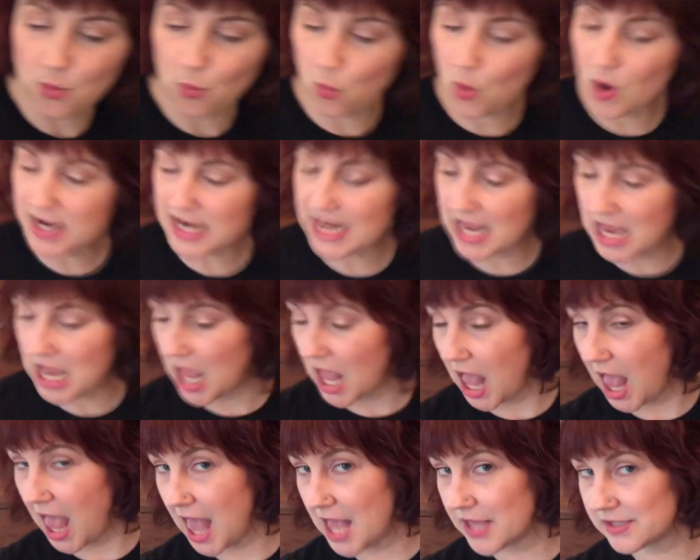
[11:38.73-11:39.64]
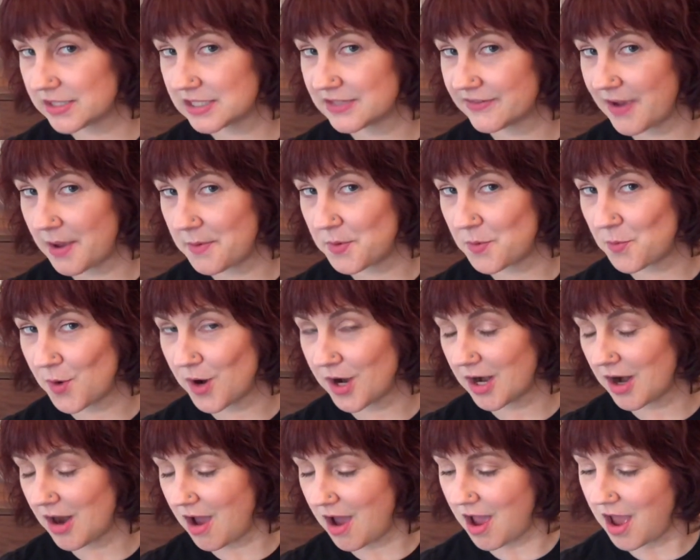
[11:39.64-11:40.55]
what else have I been
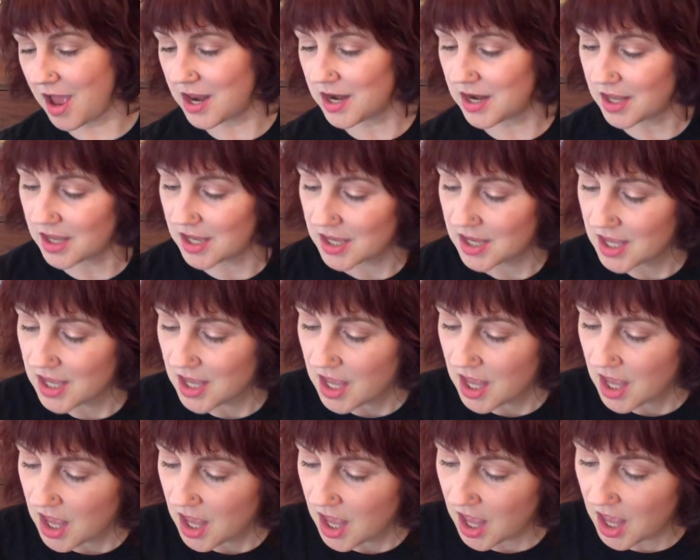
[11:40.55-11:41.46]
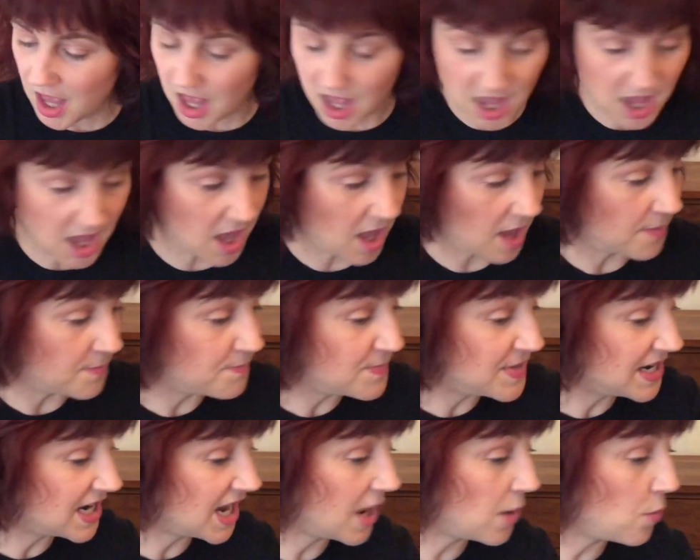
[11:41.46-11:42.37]
working on?
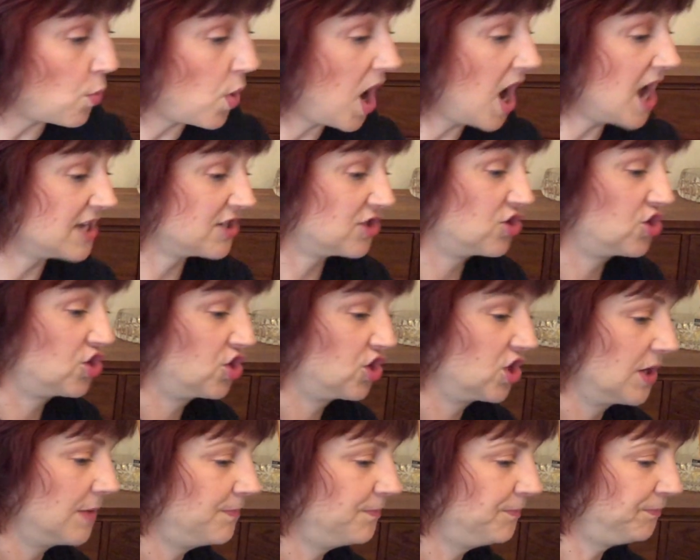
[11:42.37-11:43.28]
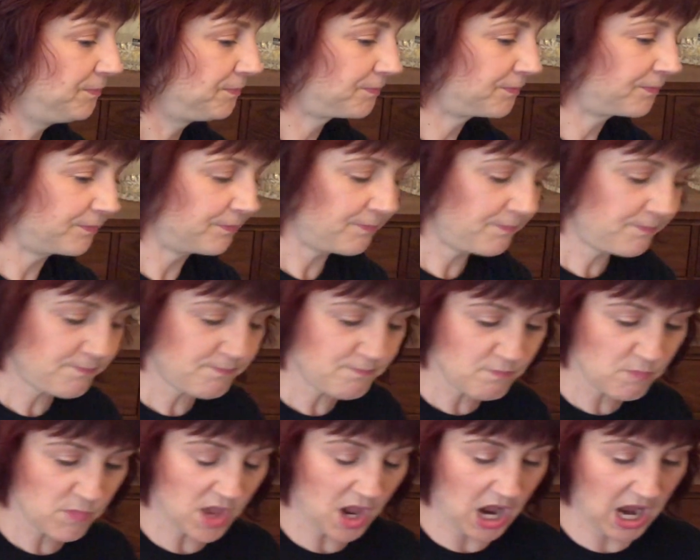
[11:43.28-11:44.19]
Midnight Watch.
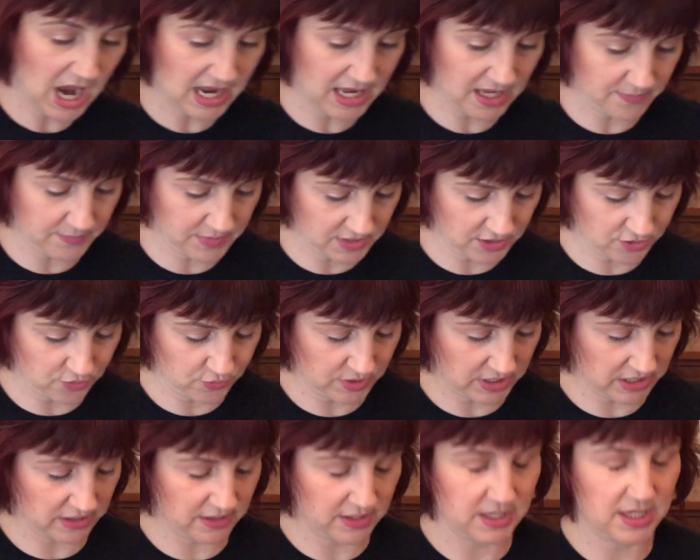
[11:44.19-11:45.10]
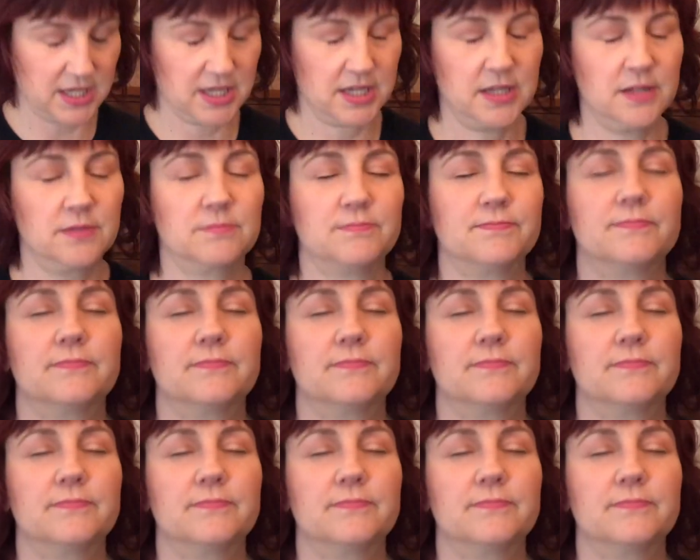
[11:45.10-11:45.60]
I have been doing the